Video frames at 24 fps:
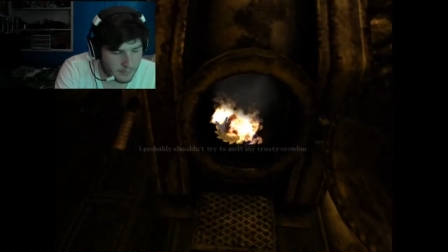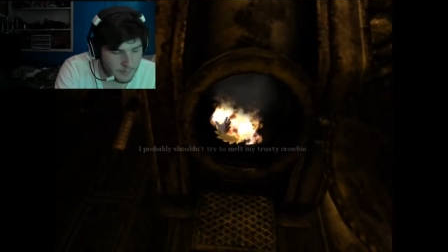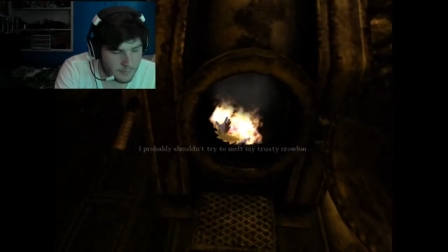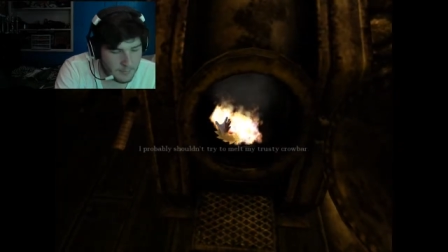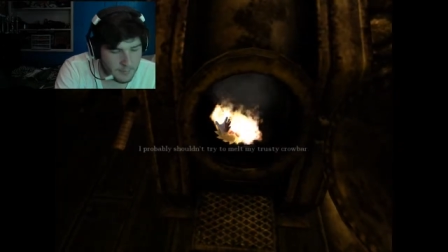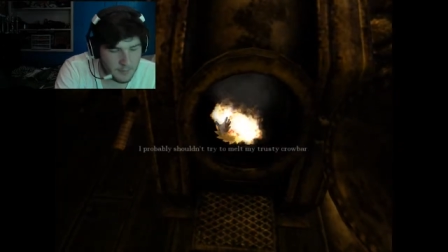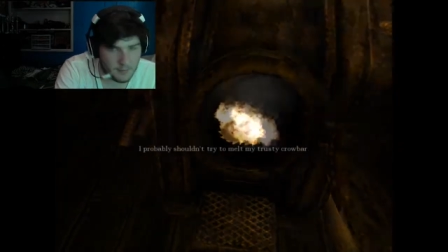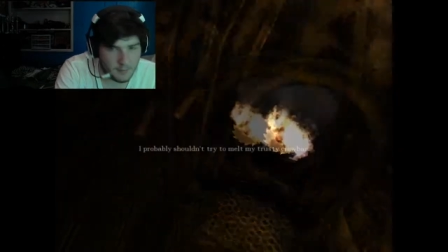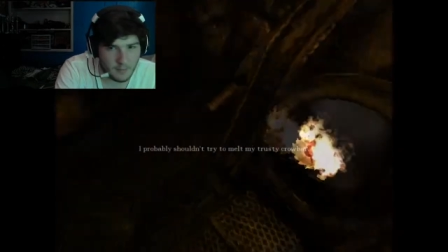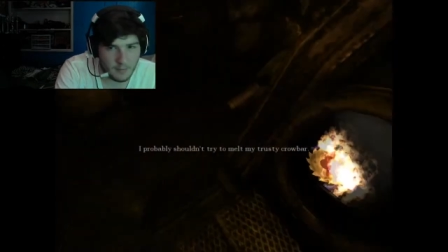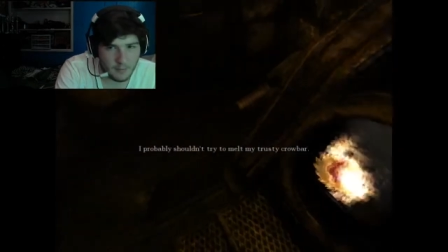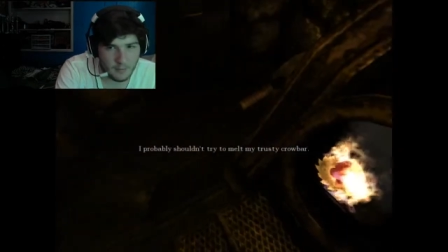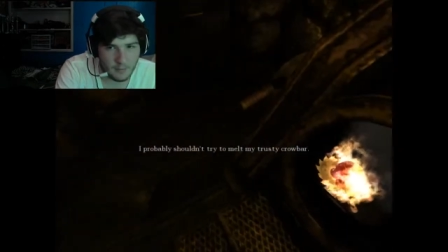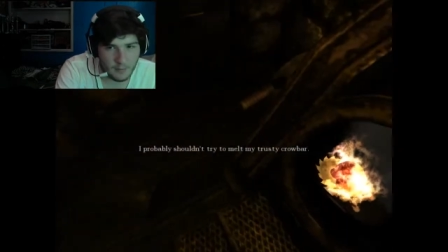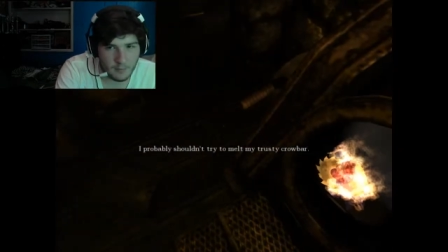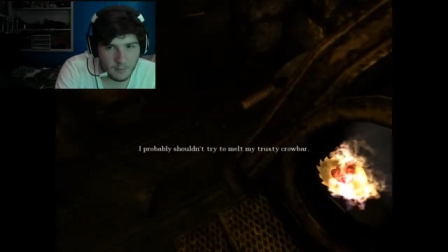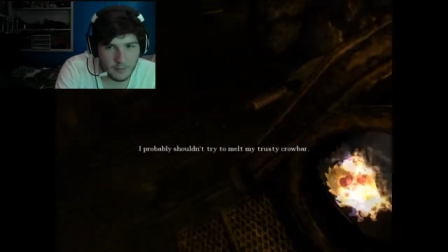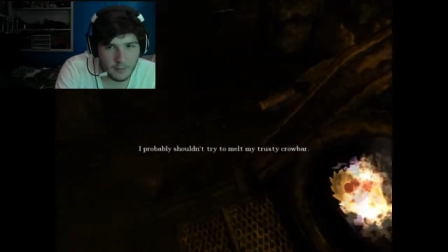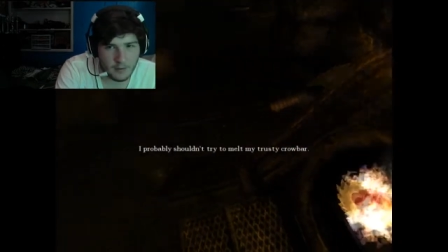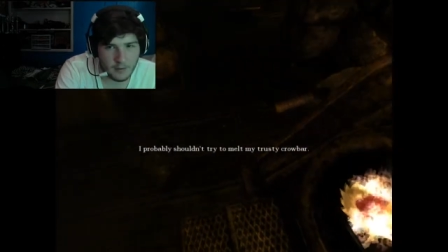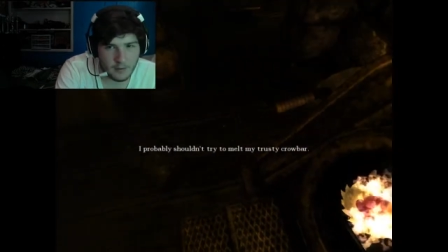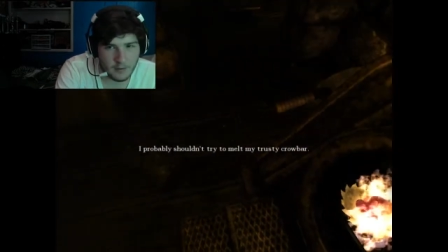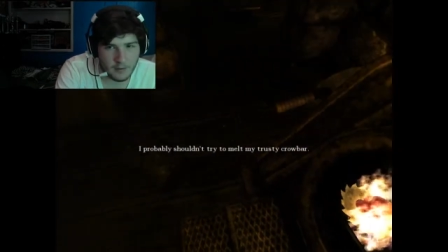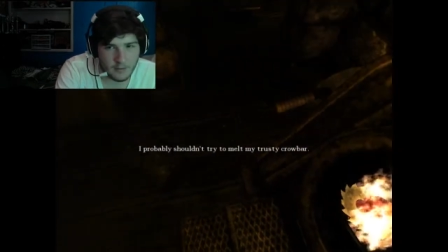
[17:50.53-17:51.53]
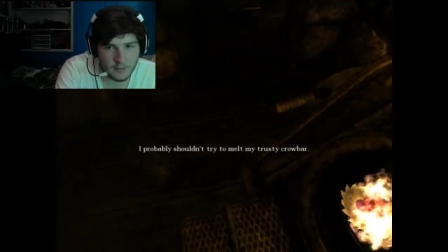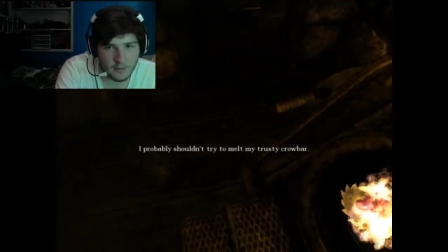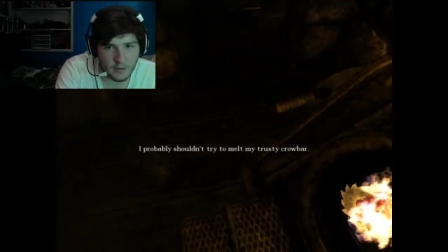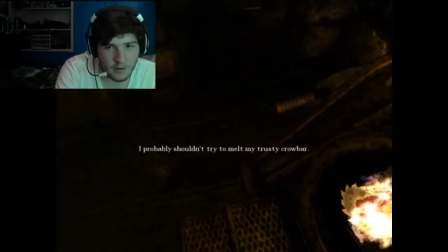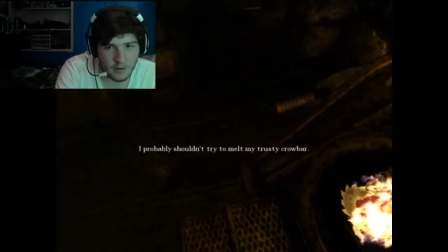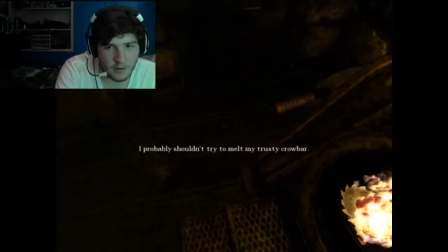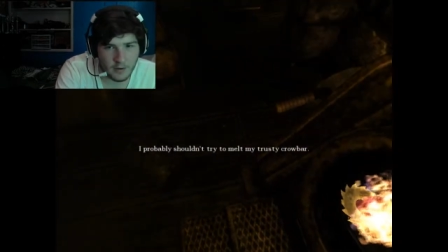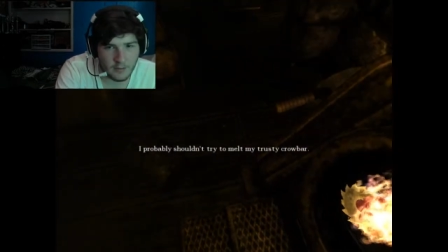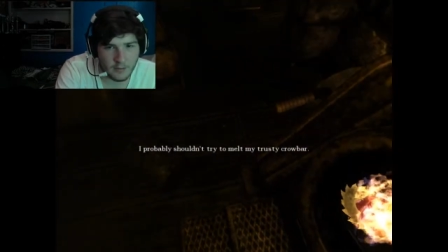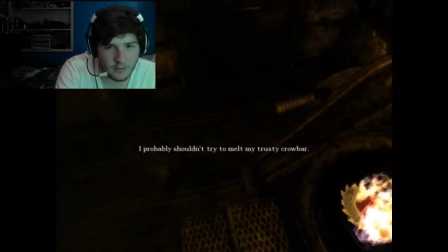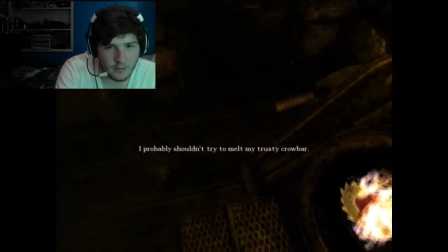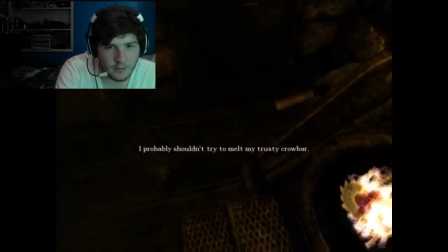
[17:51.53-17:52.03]
Well, maybe we
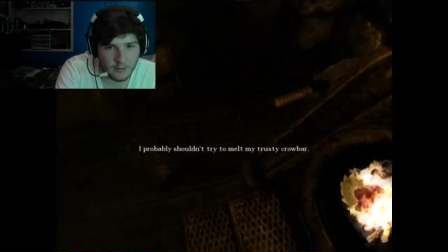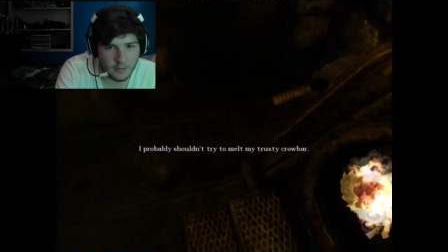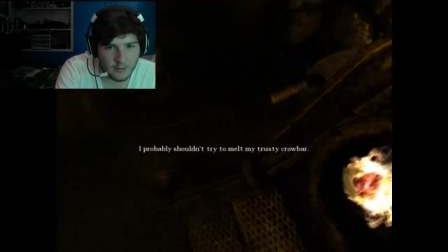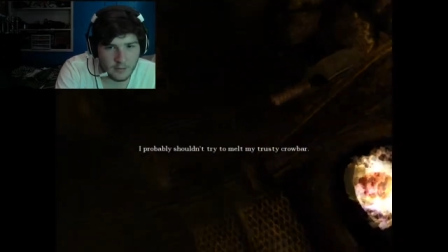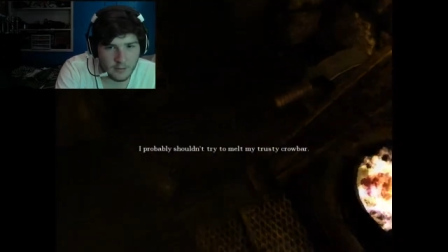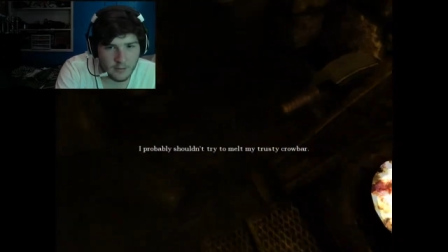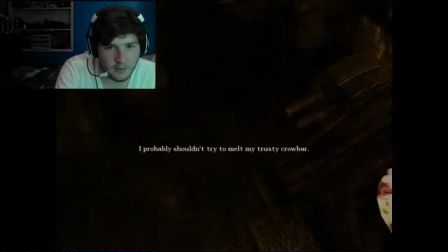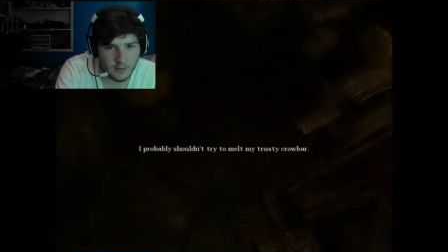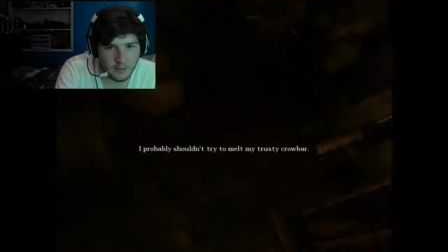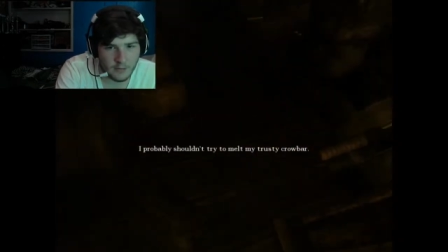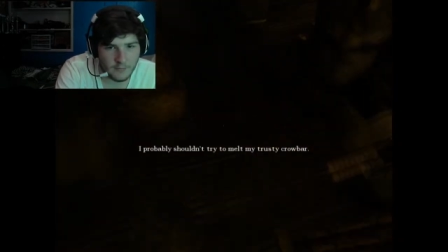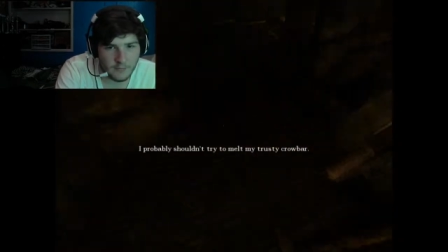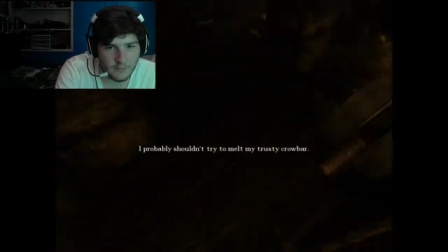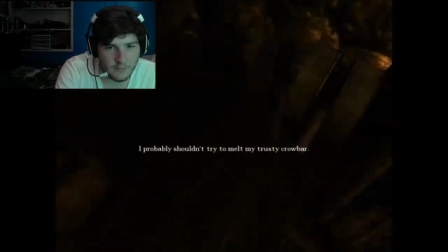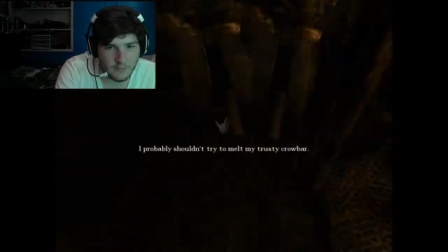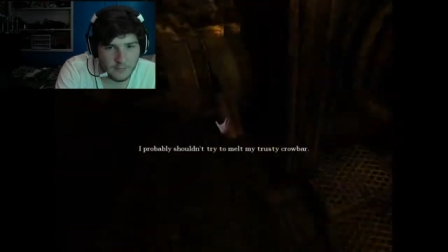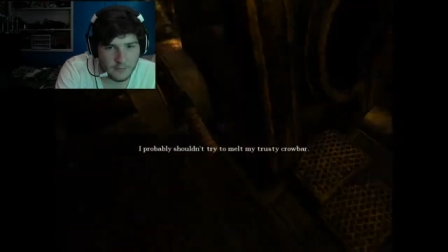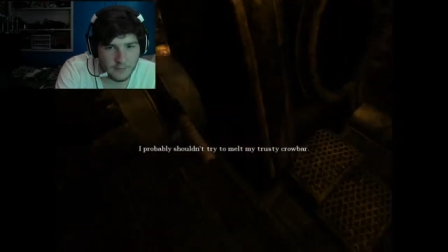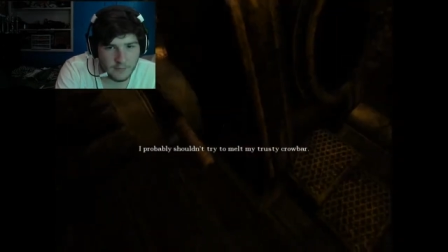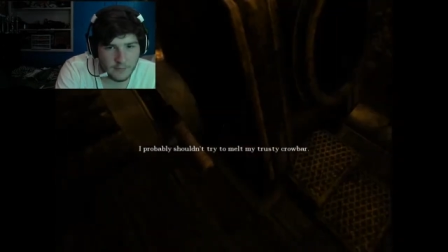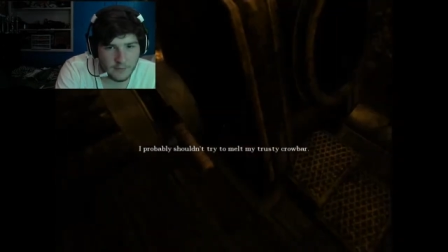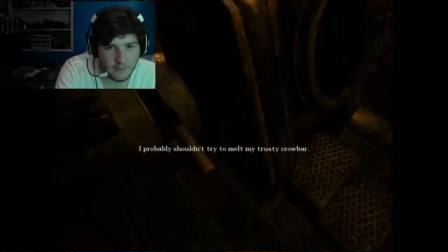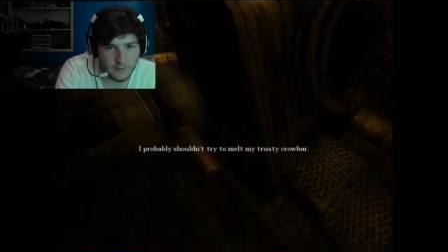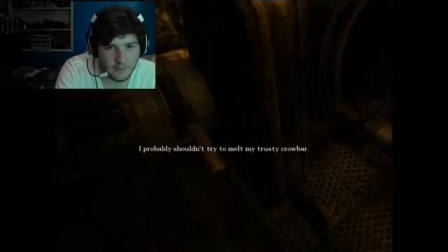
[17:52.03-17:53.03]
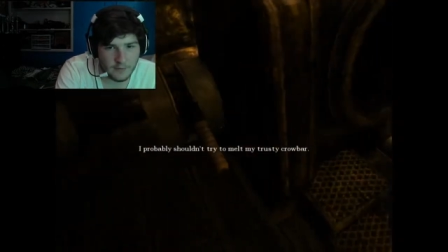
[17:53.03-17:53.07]
can try to turn this off?